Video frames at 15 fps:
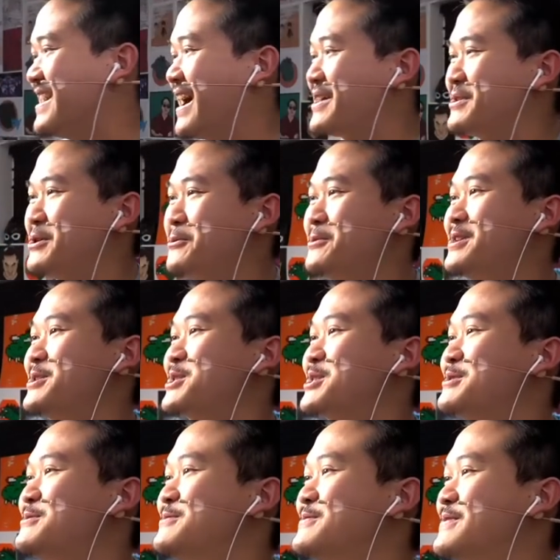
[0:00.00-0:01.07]
I don't know what else
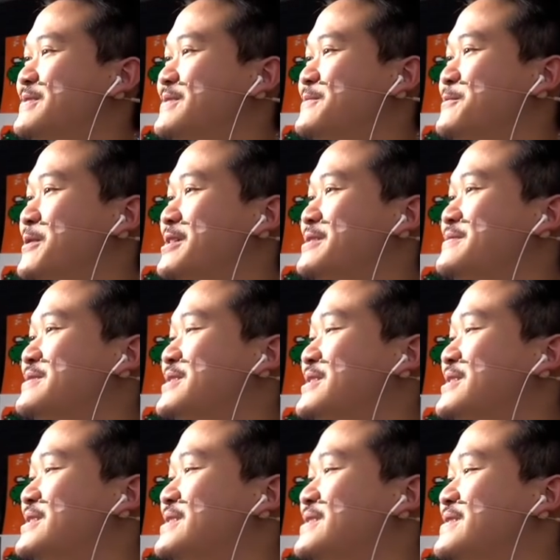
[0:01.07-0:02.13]
you
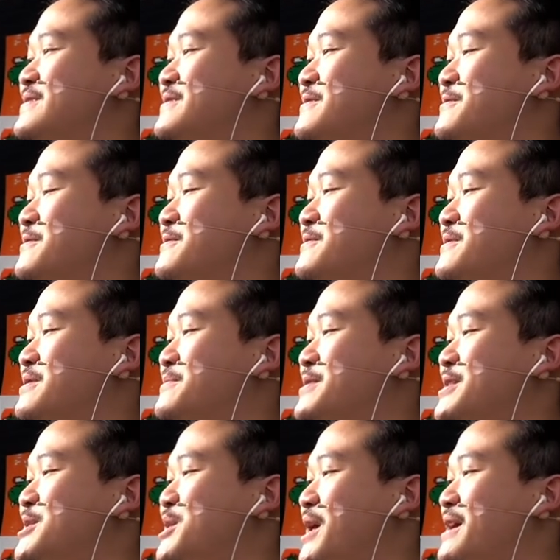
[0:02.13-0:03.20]
wanted me
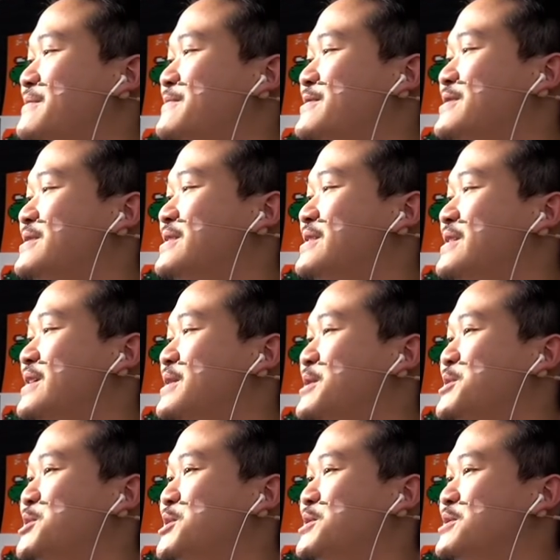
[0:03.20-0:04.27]
to say, but it
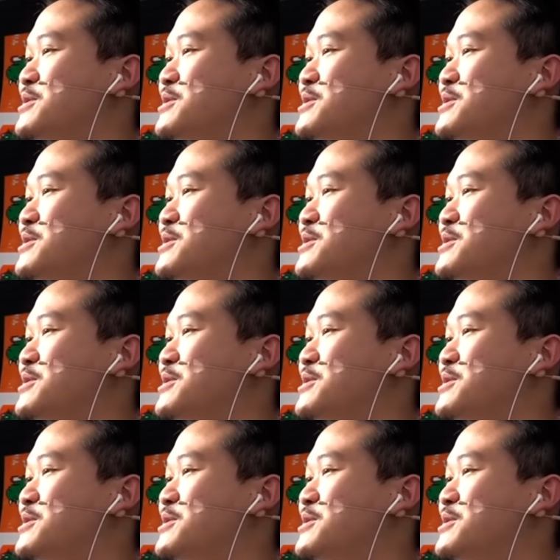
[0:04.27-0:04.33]
looks good.